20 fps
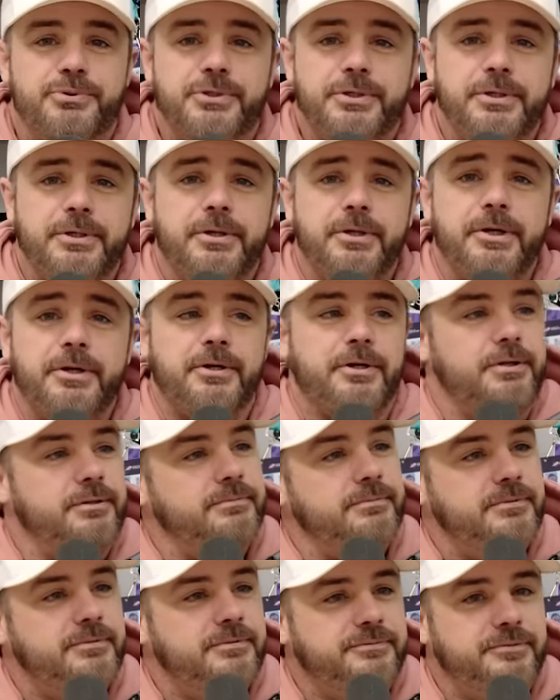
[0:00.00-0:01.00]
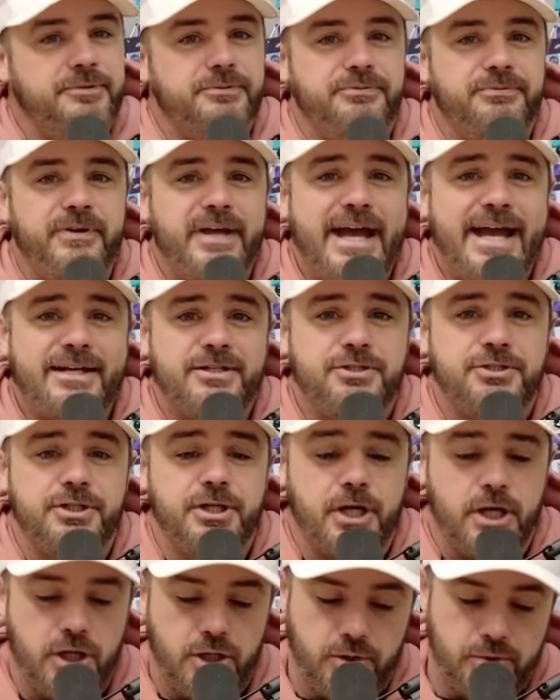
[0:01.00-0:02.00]
won. Brutal for Fat
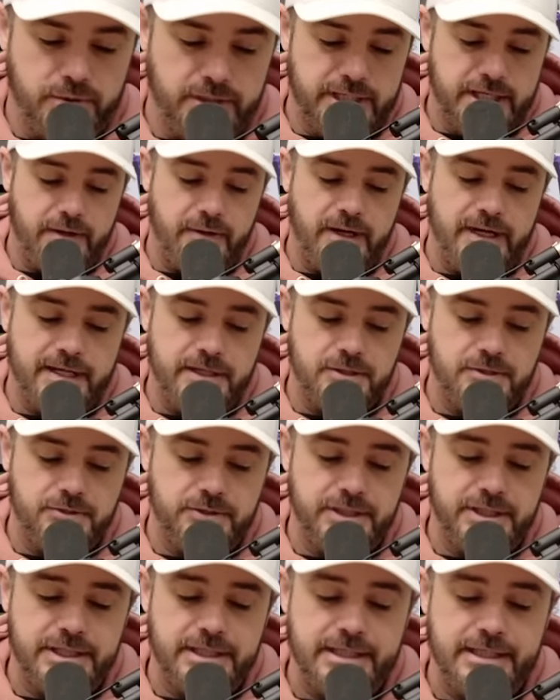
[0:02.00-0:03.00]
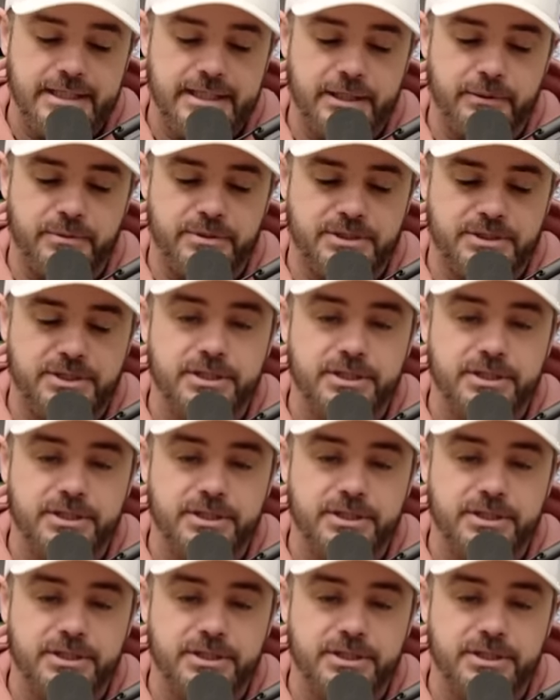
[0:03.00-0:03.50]
Joe. Now, I agree he was